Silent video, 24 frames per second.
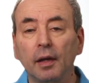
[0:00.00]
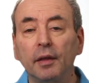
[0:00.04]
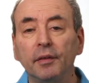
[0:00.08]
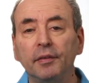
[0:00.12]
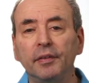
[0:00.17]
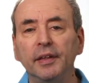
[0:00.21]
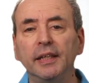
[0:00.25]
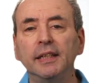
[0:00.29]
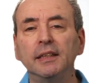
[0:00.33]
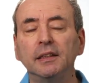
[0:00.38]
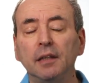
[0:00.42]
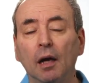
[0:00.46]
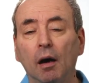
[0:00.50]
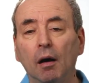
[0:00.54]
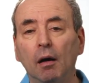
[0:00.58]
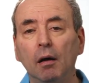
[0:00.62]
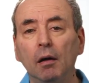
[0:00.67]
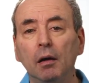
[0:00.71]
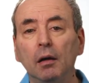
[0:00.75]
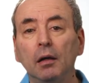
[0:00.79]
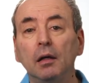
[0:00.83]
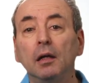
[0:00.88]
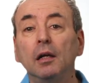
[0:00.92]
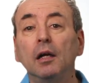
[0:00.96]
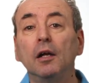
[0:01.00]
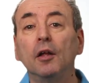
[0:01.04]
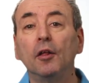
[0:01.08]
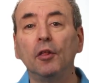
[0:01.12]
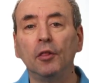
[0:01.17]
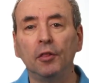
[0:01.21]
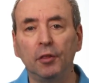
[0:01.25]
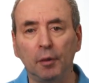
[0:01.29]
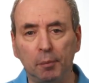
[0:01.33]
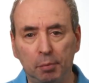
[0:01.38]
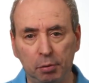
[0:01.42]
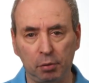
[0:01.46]
These are
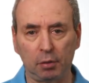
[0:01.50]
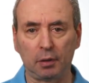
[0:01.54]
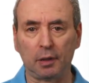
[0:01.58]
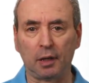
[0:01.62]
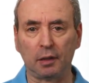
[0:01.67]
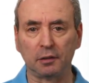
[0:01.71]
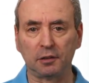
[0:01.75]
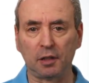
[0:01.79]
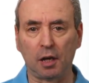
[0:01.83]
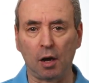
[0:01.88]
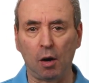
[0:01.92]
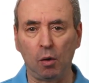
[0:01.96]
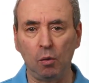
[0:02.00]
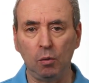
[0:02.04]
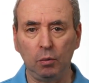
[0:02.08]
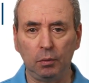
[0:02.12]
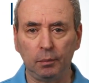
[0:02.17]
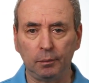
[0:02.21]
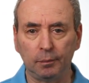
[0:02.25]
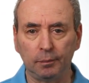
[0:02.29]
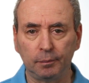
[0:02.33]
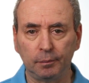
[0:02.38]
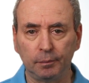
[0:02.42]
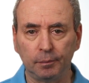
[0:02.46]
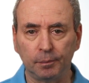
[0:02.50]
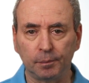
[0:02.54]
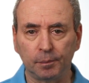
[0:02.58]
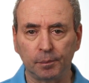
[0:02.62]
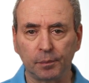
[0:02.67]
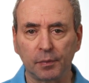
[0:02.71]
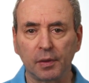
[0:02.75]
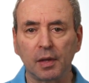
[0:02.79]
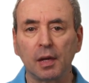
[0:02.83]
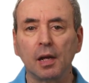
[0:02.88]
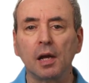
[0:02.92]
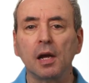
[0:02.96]
the product goal,
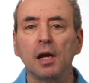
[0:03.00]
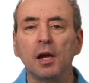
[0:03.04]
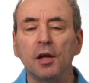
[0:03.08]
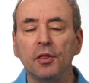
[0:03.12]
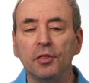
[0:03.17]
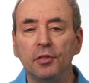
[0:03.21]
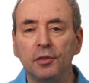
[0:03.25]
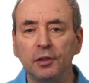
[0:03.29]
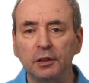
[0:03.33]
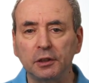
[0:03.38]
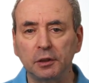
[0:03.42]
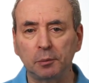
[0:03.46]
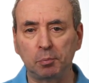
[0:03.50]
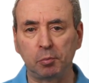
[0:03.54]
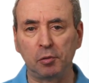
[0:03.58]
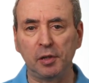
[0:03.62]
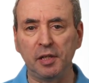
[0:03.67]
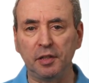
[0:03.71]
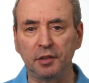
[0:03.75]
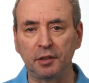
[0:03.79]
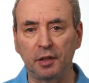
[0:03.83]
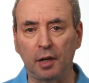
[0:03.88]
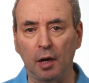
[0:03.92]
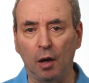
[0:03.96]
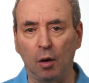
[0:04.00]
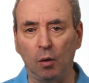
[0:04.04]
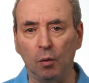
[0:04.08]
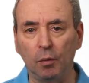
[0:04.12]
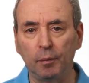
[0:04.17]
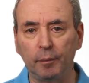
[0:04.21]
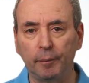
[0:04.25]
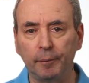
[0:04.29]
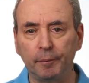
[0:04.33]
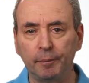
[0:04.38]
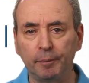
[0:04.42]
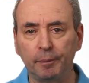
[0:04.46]
the sprint goal,
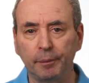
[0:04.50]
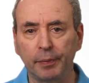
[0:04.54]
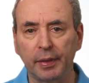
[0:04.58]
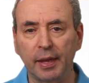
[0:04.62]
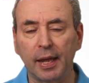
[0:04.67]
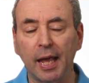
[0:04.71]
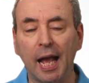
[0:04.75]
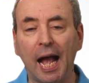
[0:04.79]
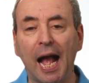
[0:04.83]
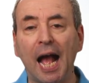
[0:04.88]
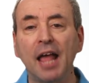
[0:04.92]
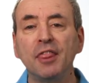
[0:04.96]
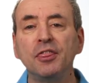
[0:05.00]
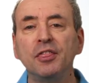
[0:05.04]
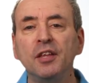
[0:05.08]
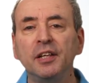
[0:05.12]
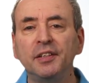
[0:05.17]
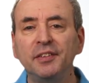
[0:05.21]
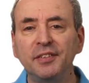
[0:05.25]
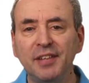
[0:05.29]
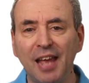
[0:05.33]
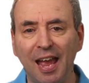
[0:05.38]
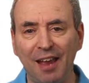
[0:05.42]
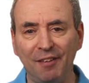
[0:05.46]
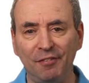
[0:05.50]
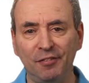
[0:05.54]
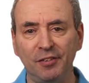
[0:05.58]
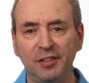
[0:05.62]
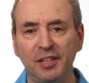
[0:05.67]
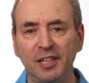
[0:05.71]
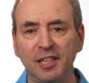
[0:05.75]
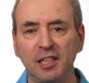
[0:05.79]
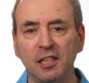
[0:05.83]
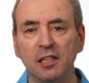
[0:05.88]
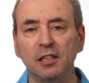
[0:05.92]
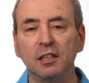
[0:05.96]
and the
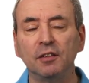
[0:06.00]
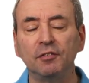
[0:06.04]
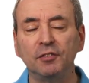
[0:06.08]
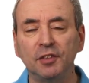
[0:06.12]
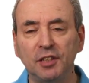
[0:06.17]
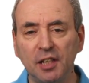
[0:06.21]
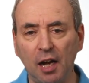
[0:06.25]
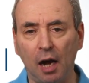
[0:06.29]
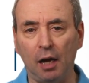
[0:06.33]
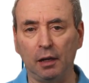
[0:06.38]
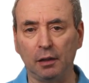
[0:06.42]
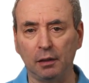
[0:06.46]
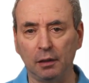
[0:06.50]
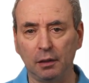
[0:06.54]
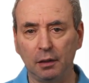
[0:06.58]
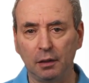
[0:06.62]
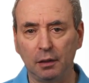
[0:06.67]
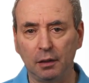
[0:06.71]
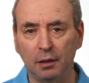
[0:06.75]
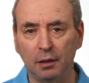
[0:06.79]
definition of done,